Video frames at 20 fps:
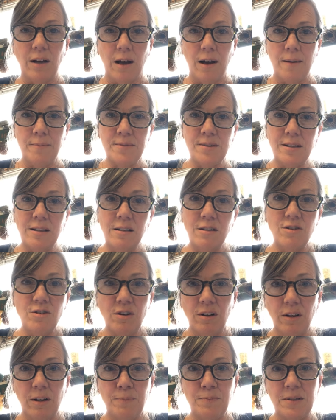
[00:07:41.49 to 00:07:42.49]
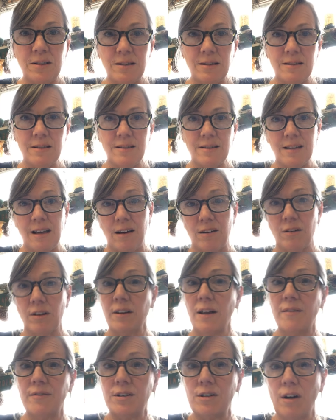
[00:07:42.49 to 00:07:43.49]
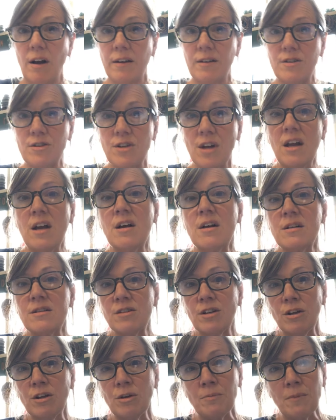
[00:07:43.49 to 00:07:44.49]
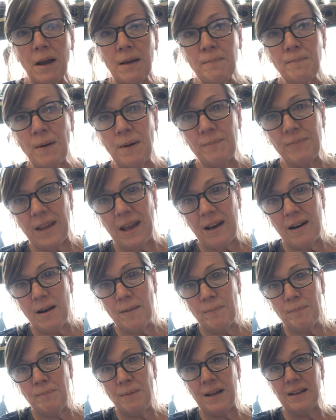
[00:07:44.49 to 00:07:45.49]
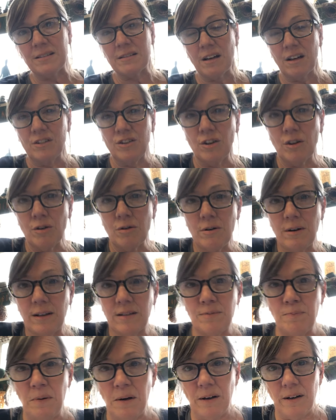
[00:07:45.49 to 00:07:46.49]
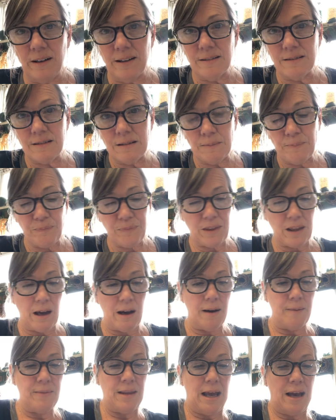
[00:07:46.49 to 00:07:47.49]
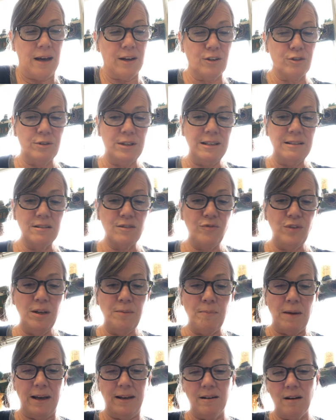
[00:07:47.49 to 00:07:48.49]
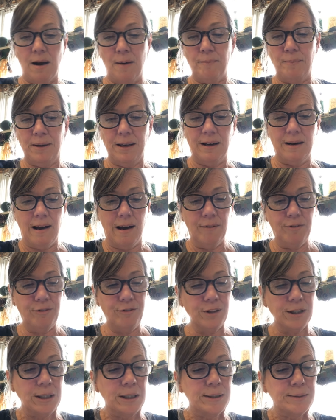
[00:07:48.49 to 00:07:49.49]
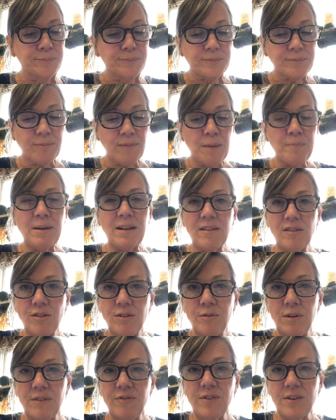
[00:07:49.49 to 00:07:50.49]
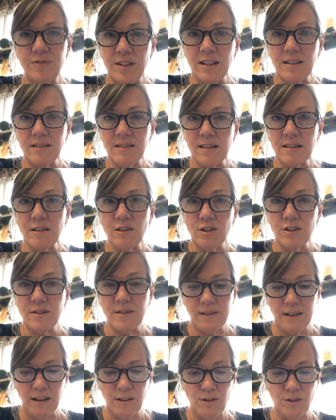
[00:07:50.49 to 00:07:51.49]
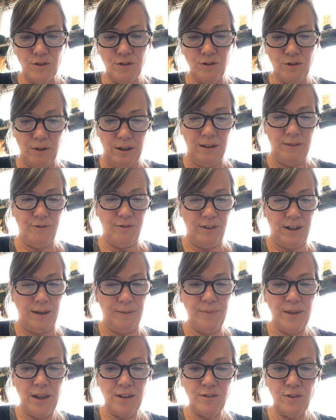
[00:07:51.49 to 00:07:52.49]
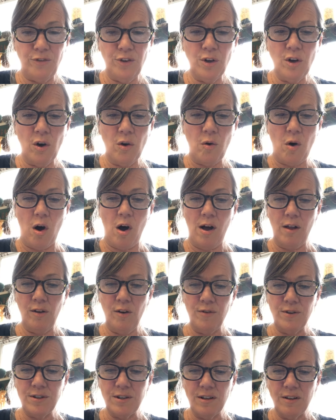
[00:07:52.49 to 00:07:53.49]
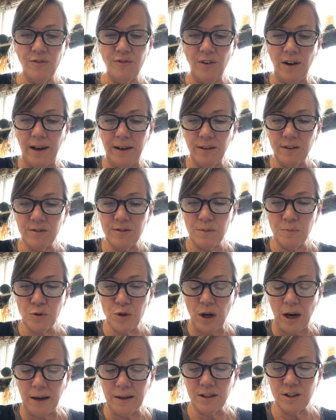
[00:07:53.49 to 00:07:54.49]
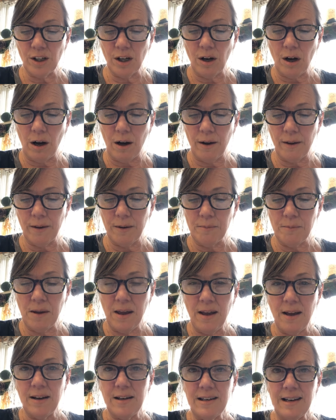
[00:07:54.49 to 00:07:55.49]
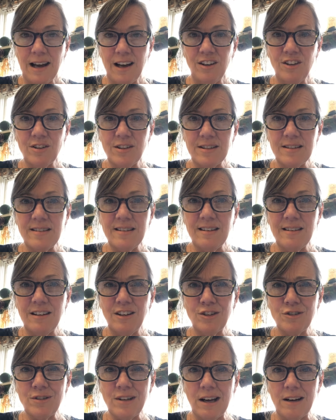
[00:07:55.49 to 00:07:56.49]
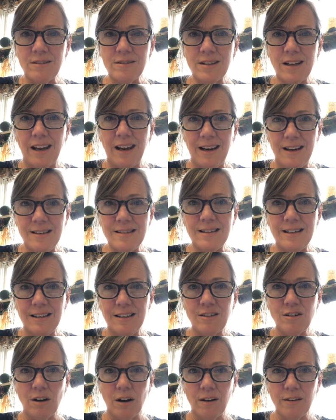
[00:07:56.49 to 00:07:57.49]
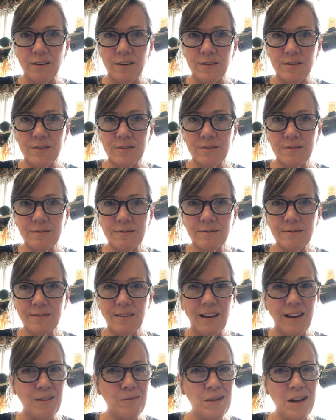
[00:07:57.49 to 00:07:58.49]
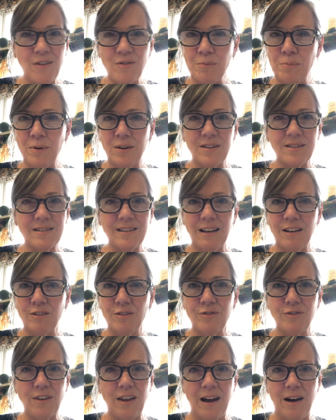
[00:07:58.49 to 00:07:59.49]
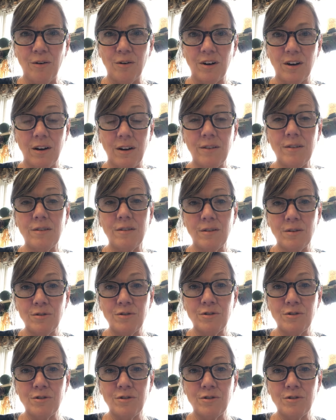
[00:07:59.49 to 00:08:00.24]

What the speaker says: seeded eucalyptus is $10 or $11. So you might bump that up based on your own experience. That greens fee might not be enough, but $3.50 is a good standard screen fee. So if you go all over to the final subtraction column, now you can see that you're down to $18, and we haven't put a single flower other than those